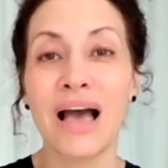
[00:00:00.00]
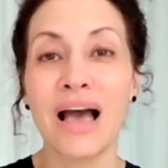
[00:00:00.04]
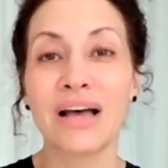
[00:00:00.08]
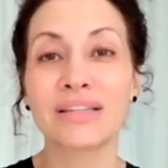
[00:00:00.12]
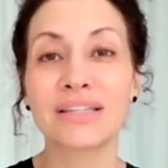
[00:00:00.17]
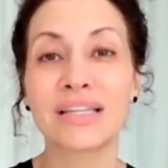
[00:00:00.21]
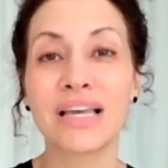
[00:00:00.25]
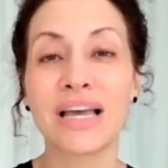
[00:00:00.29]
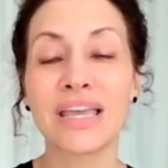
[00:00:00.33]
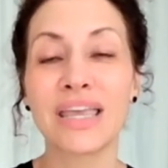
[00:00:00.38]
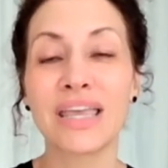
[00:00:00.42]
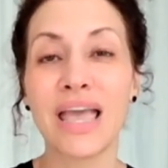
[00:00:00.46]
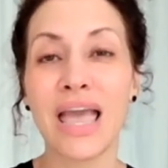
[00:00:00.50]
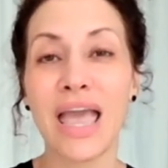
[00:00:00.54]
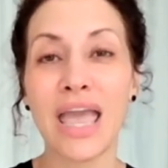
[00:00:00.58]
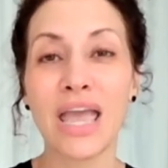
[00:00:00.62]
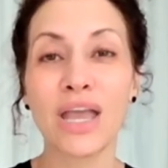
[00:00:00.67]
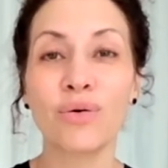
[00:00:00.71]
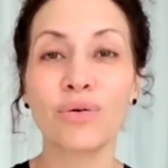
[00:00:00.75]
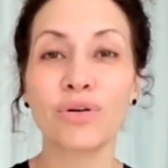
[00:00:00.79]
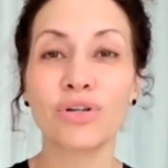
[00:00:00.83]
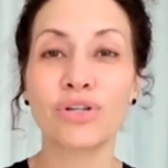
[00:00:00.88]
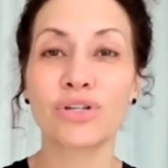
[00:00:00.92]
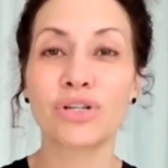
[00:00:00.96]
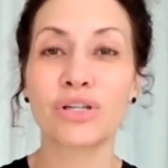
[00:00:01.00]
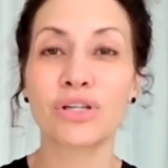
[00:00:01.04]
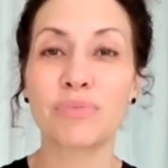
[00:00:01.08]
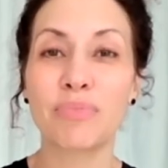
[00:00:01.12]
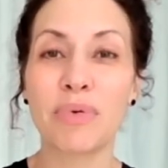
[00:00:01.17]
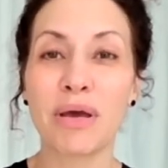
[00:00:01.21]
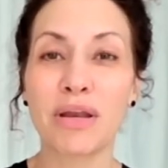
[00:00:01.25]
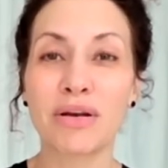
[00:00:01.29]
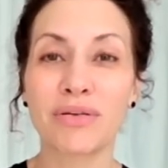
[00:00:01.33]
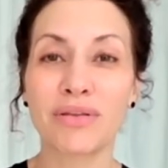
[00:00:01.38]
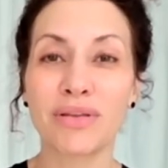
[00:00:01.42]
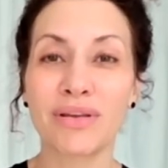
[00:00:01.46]
I'll tell you, anguished is
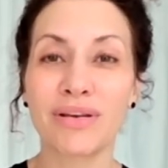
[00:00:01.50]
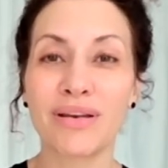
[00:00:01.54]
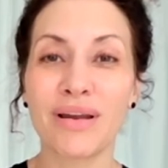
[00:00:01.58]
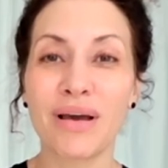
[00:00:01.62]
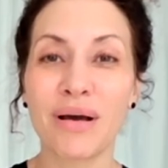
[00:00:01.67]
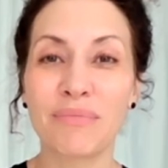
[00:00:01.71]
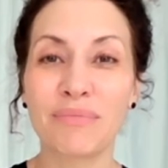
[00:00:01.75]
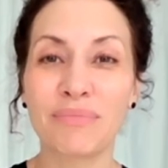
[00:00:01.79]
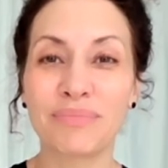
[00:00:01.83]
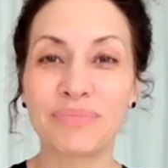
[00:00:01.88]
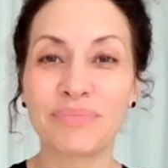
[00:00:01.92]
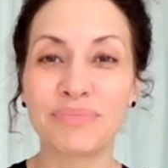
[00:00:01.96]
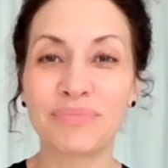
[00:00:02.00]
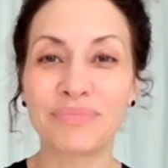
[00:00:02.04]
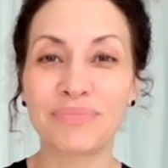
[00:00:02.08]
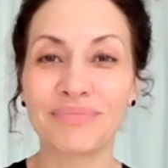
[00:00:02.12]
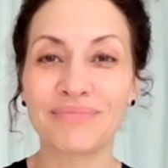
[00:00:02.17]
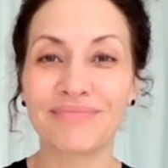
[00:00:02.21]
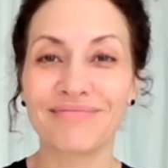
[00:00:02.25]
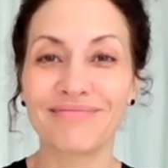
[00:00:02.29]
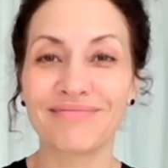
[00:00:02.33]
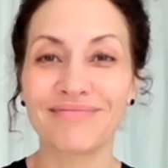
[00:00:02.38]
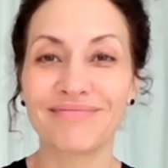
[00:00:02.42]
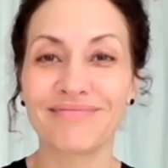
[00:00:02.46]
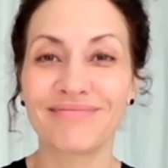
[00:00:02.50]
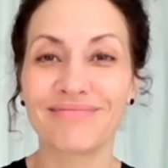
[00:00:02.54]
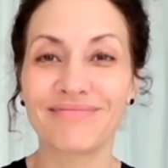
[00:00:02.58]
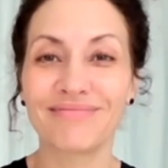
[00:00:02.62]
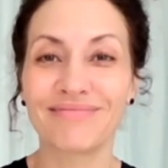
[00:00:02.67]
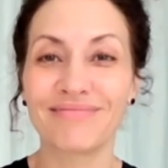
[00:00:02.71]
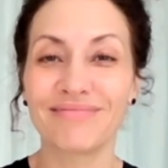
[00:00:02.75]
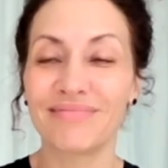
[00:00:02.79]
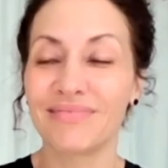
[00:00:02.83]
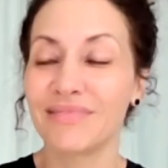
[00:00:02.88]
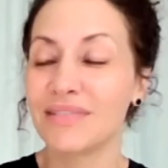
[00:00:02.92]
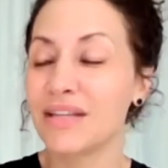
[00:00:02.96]
better than numb.
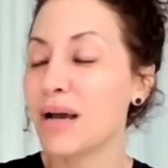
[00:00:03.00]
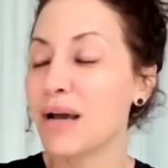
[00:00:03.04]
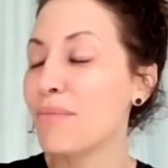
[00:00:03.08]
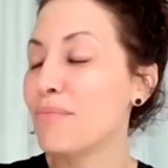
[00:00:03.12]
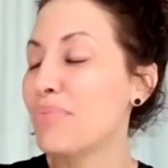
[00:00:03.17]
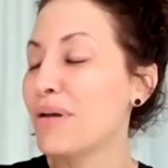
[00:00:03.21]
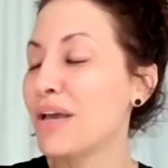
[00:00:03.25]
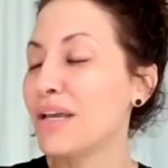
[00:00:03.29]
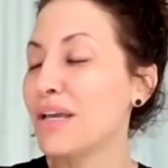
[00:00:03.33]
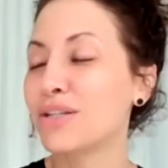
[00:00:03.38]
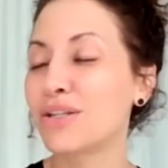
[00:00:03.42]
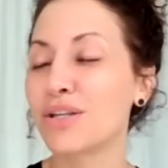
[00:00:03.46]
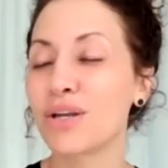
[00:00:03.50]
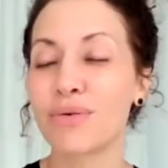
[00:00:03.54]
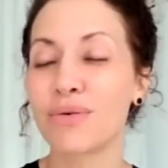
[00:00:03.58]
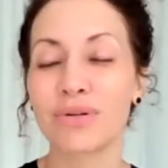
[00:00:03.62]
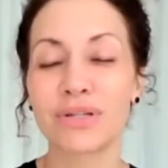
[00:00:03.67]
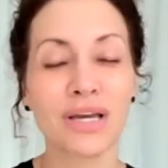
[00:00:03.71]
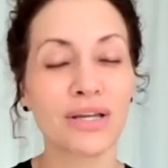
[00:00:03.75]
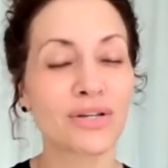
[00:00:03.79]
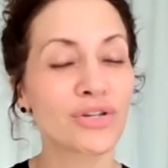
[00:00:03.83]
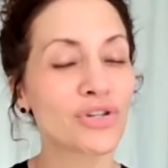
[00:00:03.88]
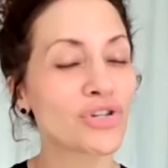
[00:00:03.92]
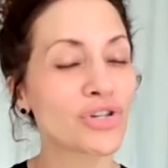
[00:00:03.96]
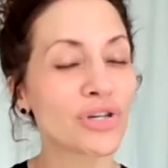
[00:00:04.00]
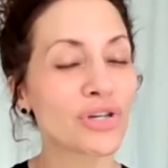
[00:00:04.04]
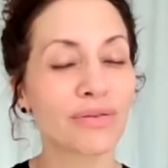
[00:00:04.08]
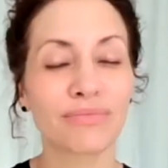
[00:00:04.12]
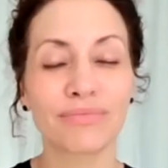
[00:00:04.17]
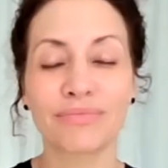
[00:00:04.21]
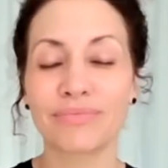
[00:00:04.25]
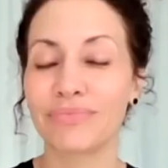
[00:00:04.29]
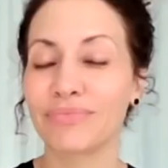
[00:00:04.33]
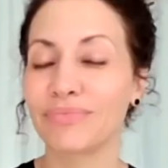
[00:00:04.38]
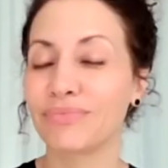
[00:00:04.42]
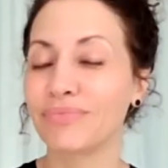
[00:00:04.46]
Numb pays no
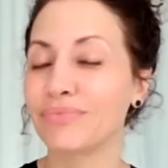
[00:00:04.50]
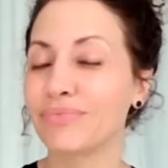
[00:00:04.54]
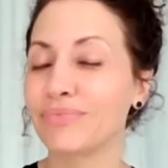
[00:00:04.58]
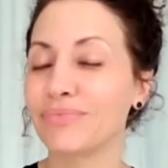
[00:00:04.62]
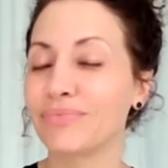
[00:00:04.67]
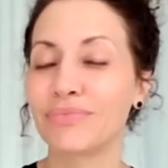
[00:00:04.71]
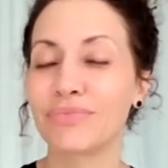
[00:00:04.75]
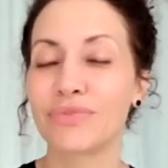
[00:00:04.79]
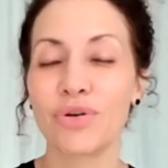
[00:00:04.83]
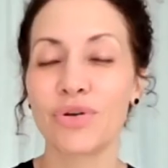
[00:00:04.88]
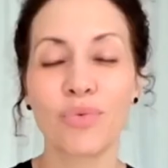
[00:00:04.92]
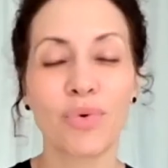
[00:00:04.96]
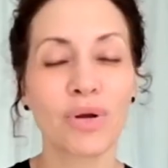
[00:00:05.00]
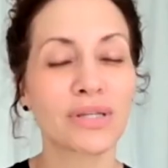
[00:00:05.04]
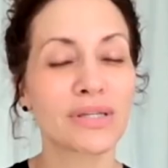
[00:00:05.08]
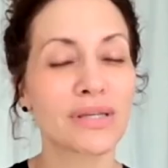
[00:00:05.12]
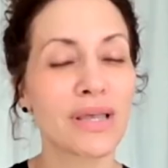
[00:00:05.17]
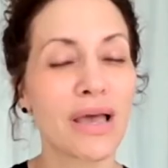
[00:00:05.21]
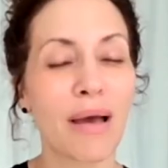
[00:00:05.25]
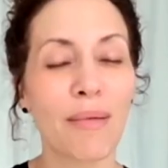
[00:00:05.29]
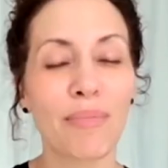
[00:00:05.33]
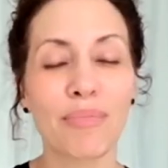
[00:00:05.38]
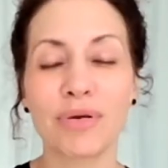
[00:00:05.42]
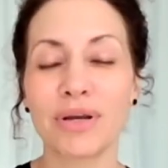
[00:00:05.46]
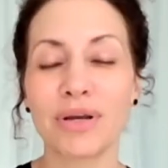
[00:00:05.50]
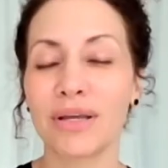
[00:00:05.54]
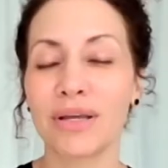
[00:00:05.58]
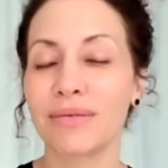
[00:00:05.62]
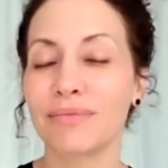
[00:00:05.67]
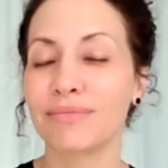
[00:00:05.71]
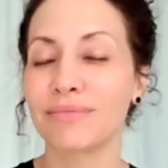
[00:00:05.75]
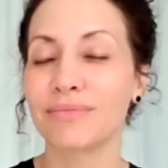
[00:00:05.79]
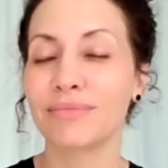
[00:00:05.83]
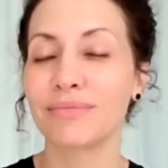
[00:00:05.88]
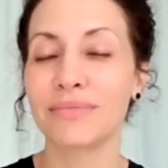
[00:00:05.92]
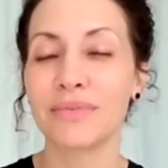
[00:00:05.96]
attention to what's
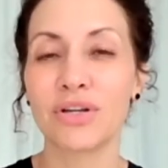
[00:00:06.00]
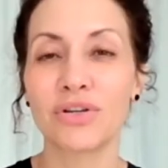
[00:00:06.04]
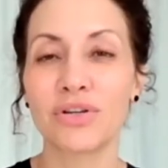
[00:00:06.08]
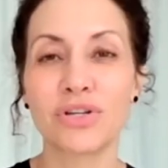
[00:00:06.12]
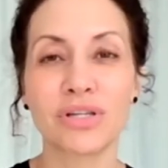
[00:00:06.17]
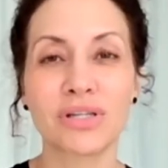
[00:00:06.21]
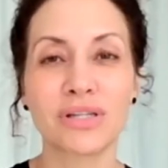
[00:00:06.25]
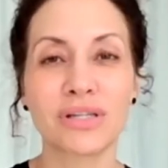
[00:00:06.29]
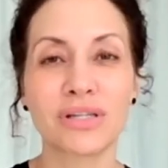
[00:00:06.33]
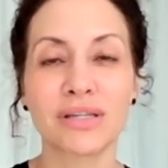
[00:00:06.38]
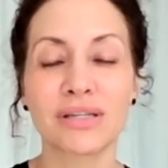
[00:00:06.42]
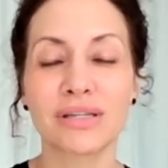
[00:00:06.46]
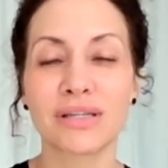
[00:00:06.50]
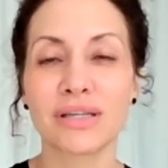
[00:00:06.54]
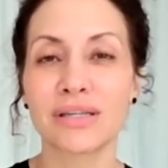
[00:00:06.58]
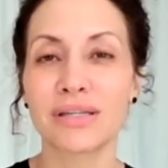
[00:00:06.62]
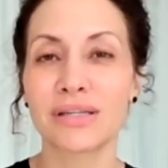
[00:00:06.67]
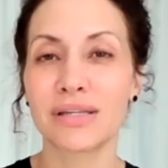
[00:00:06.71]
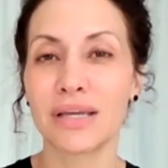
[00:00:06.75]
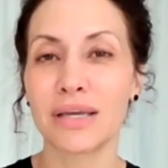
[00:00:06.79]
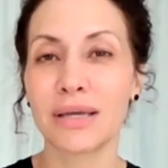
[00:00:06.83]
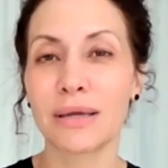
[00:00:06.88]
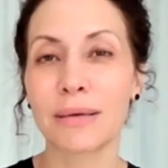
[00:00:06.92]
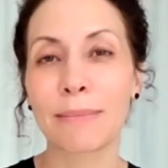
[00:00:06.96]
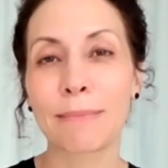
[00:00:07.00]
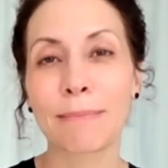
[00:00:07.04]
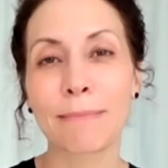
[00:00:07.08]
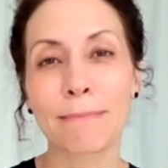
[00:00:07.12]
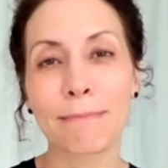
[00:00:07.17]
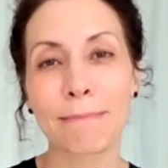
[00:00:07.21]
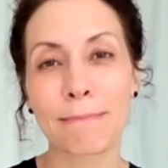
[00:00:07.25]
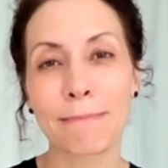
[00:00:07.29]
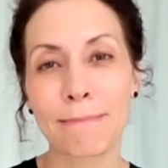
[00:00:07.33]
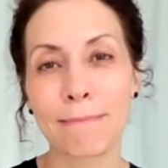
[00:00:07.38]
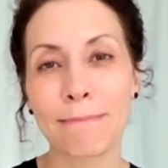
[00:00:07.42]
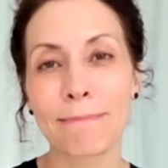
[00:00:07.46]
happening. They're just existing,
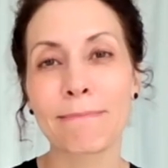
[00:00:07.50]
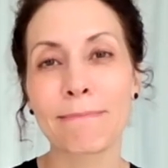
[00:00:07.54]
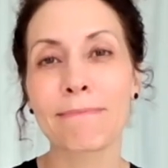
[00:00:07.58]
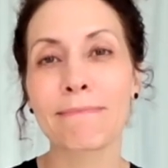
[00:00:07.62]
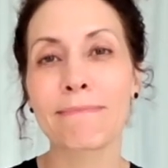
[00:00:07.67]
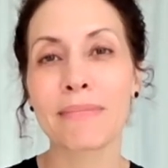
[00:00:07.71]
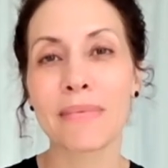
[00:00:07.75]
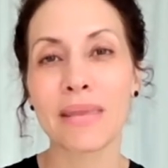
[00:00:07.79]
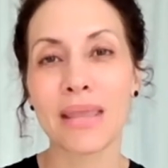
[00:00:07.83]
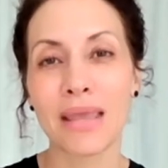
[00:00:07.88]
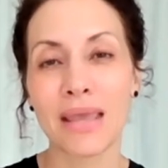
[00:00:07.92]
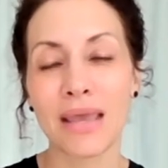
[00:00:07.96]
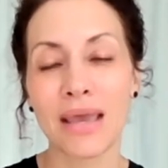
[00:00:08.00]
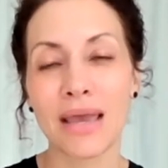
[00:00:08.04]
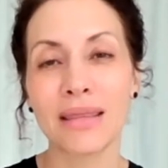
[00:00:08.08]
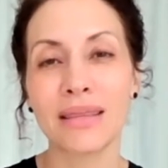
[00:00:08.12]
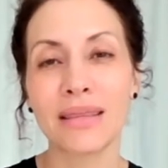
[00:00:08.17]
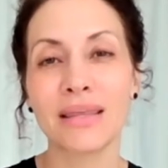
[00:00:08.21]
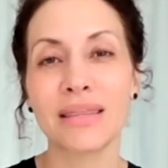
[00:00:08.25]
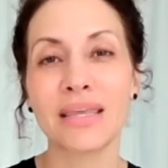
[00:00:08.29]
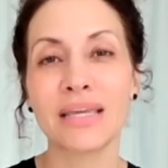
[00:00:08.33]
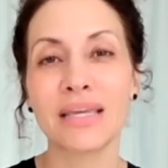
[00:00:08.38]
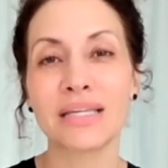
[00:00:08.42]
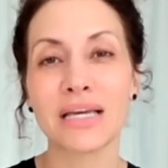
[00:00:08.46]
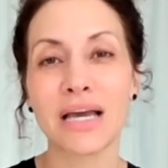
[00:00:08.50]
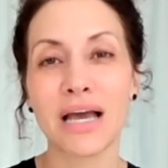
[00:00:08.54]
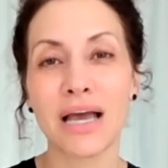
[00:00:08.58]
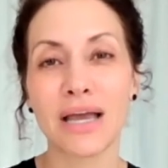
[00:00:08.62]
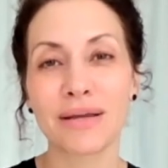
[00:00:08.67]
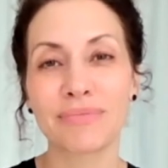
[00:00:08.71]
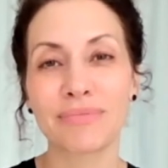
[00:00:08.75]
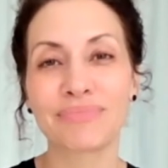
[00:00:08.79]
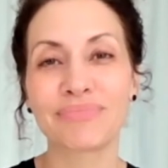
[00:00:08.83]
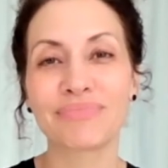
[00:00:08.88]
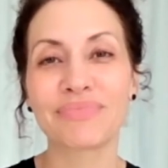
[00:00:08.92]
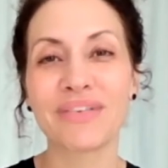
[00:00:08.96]
and then they die.